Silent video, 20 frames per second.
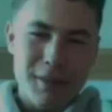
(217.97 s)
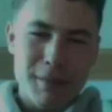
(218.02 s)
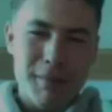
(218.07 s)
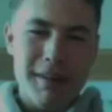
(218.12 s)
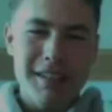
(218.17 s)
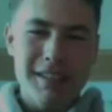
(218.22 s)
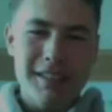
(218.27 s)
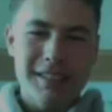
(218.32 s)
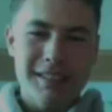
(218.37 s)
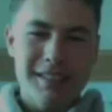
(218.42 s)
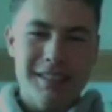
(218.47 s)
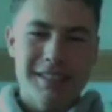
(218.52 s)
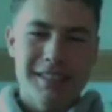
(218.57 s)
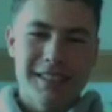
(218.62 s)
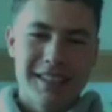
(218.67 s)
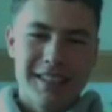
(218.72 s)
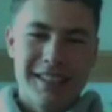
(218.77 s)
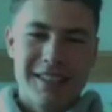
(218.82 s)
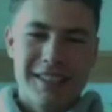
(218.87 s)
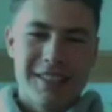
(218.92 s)
on a bus,
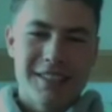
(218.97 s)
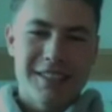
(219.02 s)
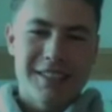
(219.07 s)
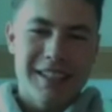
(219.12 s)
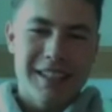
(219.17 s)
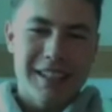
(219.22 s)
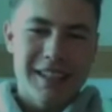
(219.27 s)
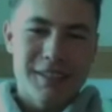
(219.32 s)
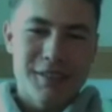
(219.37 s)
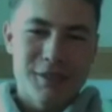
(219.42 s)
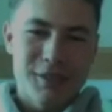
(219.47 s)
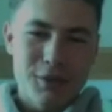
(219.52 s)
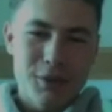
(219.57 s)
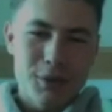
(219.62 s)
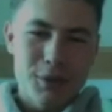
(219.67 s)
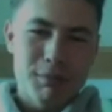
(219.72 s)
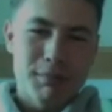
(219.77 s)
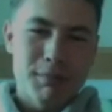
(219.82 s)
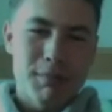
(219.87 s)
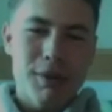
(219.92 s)
so it was
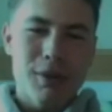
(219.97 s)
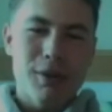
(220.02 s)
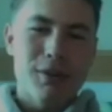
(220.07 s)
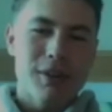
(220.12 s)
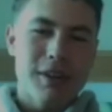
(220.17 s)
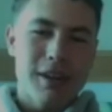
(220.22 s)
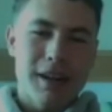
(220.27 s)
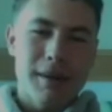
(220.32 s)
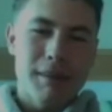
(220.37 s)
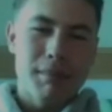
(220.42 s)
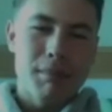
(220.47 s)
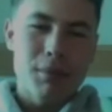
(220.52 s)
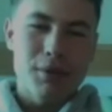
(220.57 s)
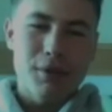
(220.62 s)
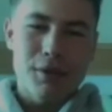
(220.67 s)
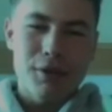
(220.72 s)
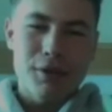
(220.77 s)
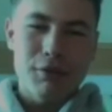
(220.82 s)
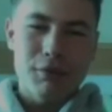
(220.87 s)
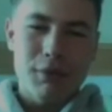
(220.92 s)
all boiled
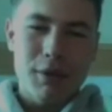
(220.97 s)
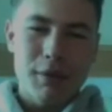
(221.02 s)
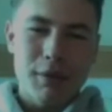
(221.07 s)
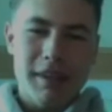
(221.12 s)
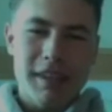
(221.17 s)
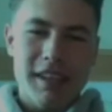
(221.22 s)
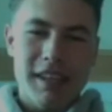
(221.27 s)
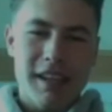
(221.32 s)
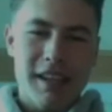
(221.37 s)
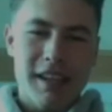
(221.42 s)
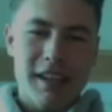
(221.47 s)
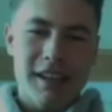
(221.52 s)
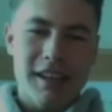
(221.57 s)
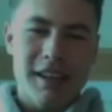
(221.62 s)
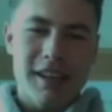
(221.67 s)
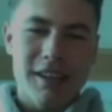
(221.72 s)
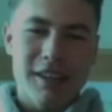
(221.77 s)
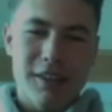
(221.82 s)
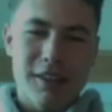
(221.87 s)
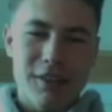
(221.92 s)
off where we can and
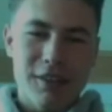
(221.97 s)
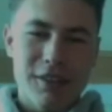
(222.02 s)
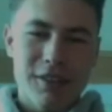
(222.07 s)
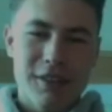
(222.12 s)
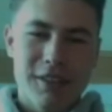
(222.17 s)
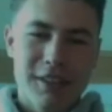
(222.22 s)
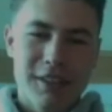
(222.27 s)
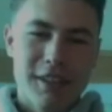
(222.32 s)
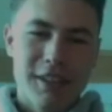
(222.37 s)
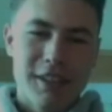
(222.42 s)
can't go.